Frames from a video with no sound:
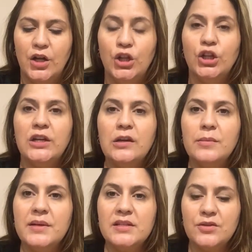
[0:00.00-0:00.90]
Looking at
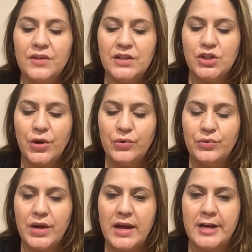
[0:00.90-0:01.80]
myself, I
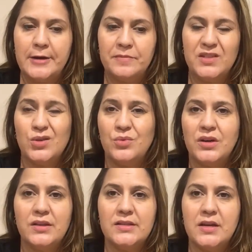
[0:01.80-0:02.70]
don't. Still
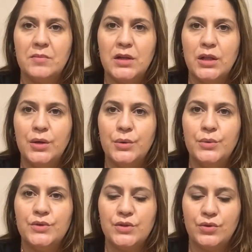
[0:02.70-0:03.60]
wearing the same
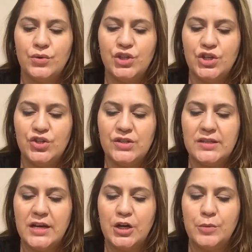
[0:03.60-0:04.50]
clothes, so no changes
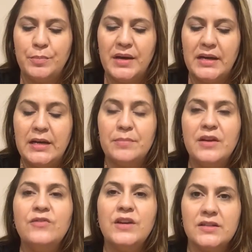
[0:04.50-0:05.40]
there, but in
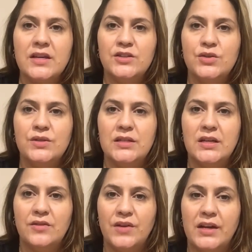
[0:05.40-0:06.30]
my face I do see it
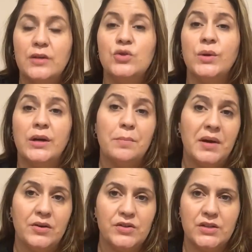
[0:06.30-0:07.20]
if I can do a
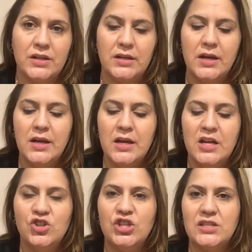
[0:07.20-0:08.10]
comparison.
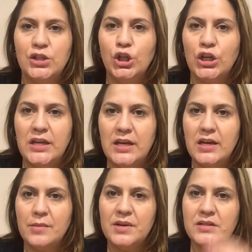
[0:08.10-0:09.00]
Just looking
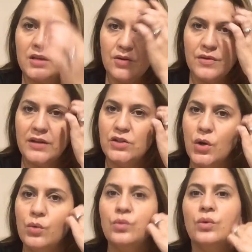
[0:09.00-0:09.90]
at myself, I
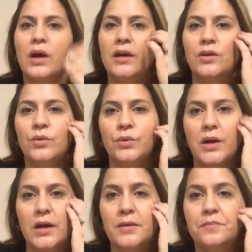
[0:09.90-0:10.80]
don't
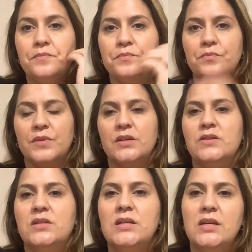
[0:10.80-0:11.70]

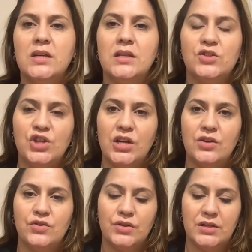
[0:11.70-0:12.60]
see the
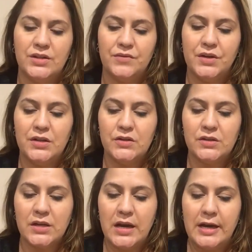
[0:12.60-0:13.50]
change or the difference.